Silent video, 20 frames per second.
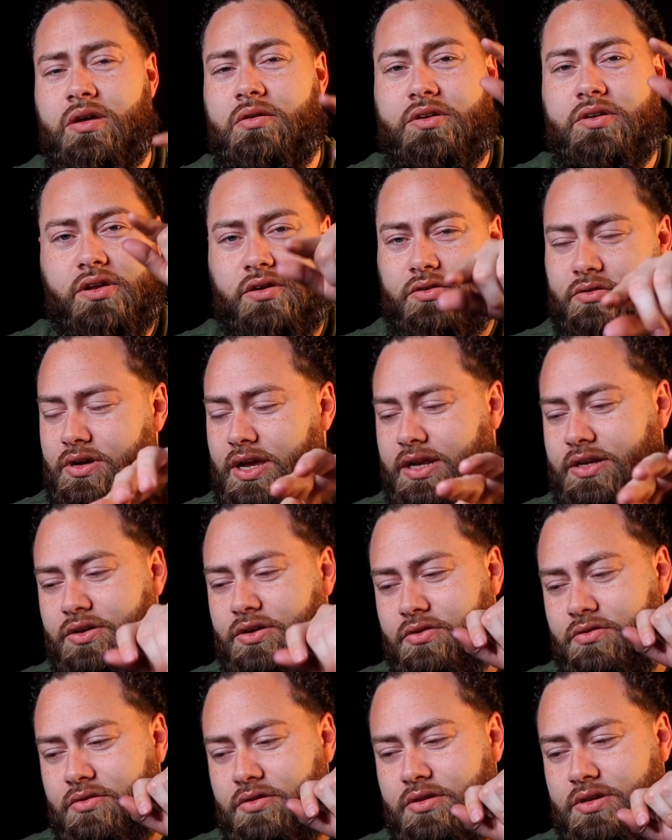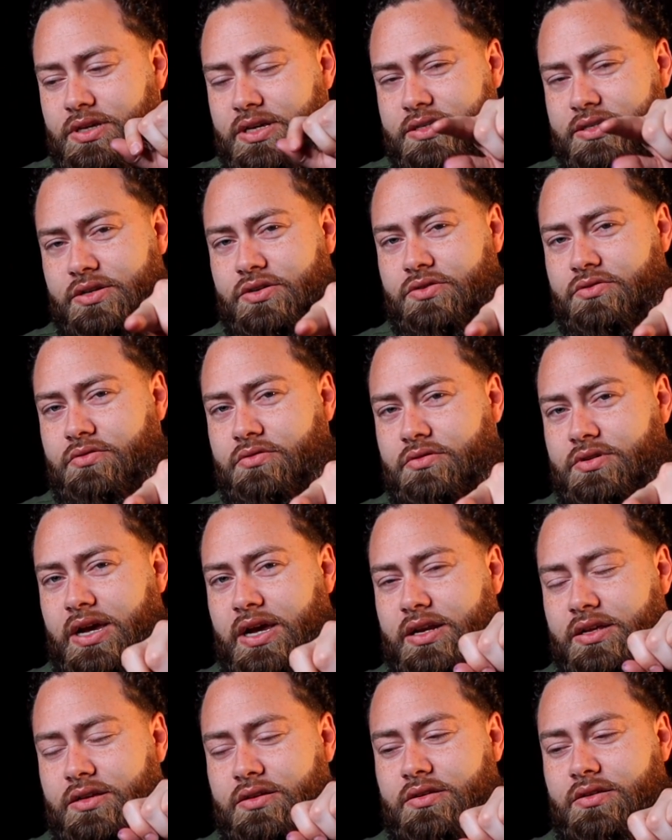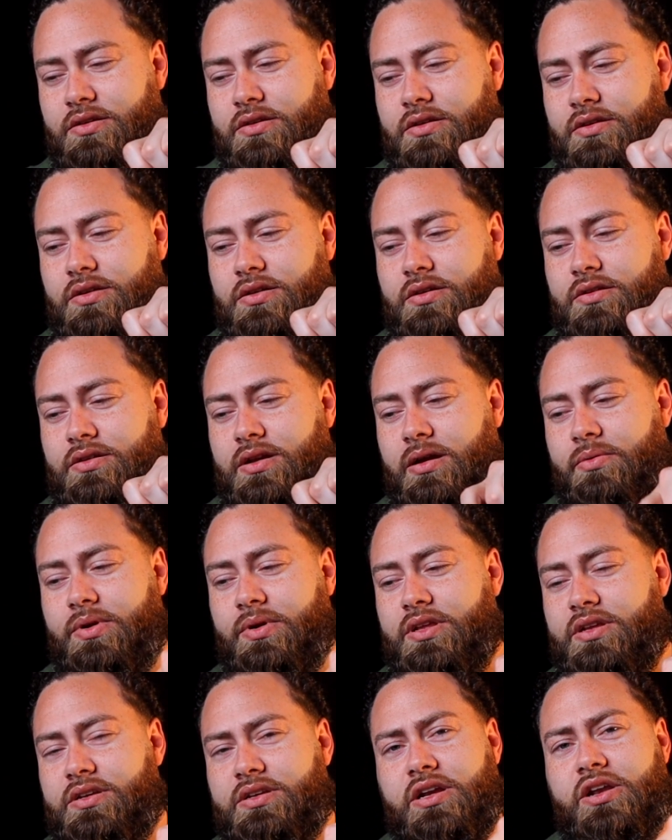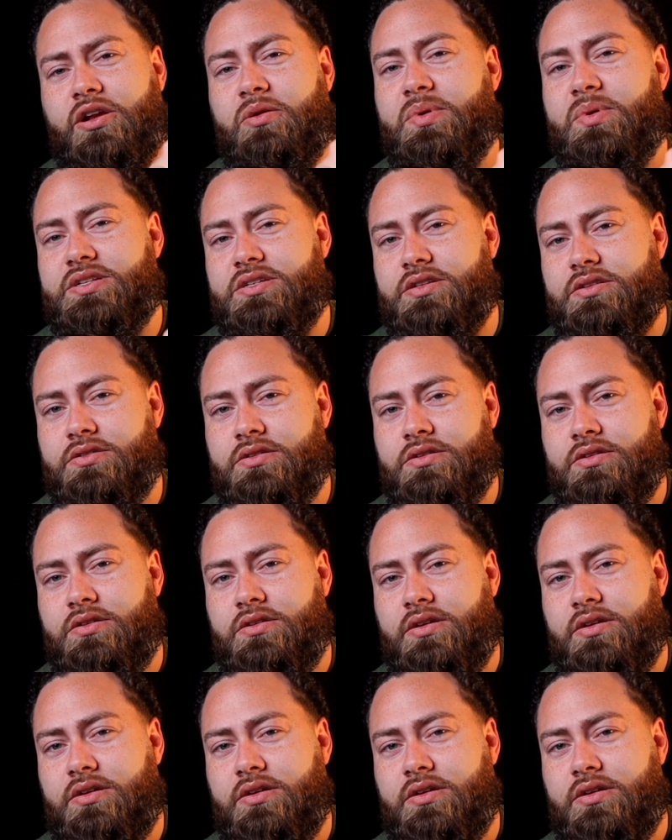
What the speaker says: No, I don't. Yes, I do. Kinda. Not really. None of your business.